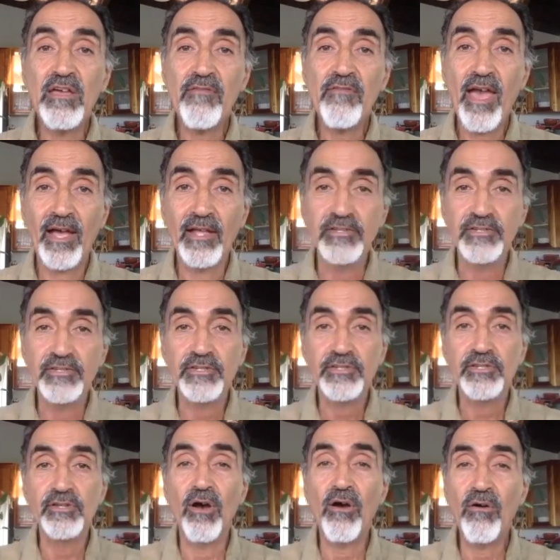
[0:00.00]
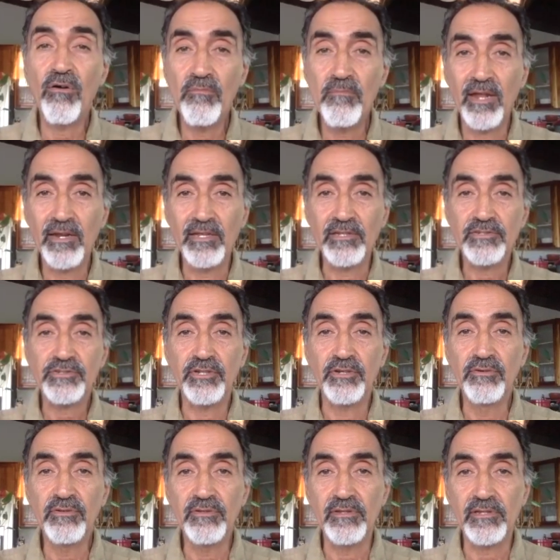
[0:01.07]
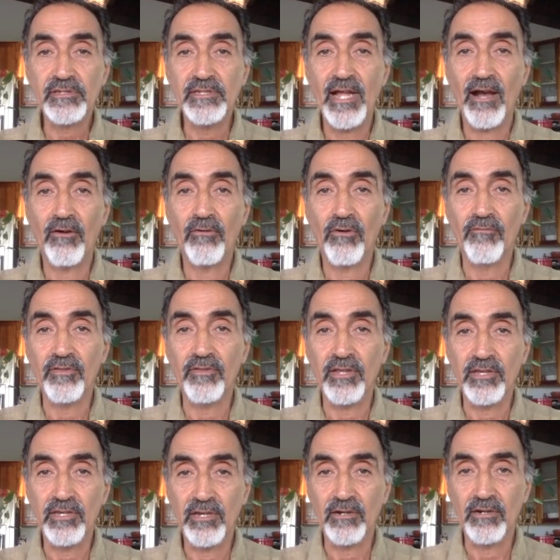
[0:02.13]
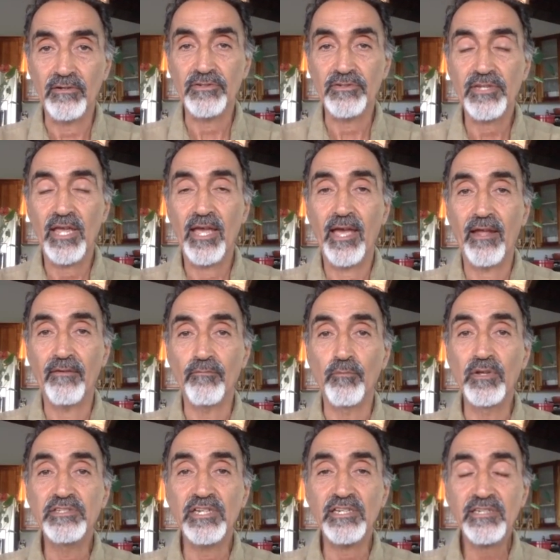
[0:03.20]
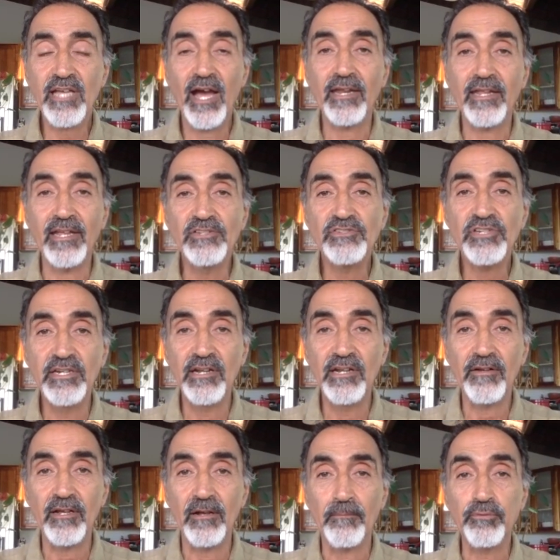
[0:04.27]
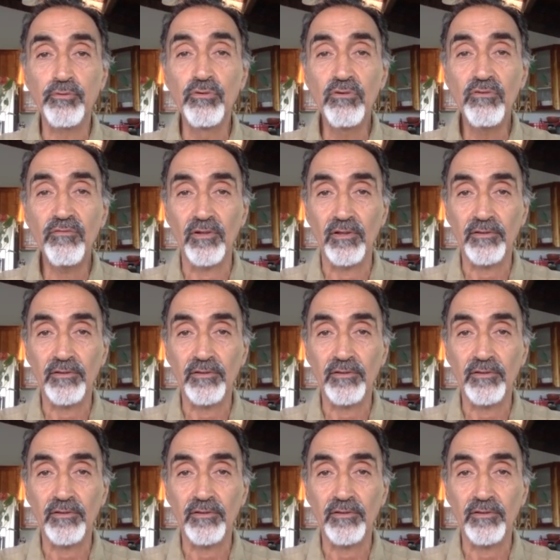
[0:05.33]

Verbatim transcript: had so many students now over the years, and we just got engineering approval